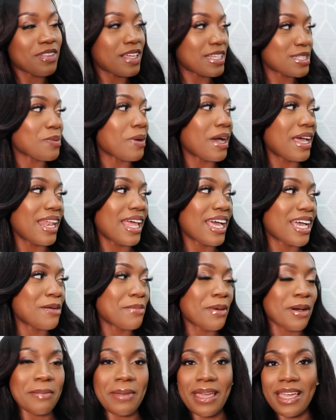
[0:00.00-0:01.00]
That's what I like
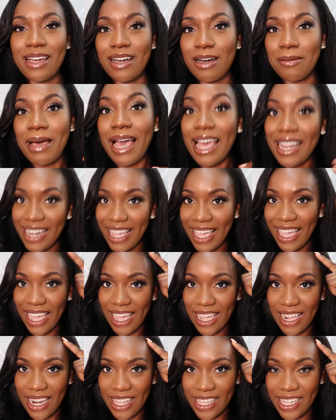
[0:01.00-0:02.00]
about makeup and
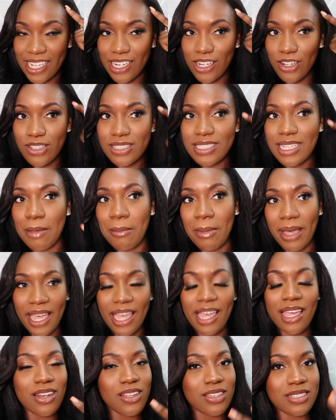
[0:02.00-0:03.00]
hair. Like it looks like my
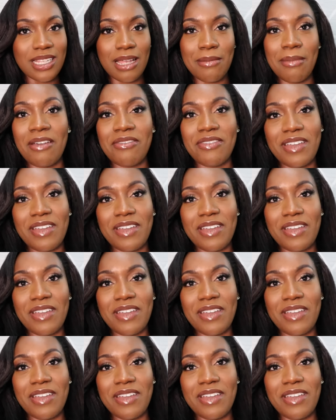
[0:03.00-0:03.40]
hair looks like my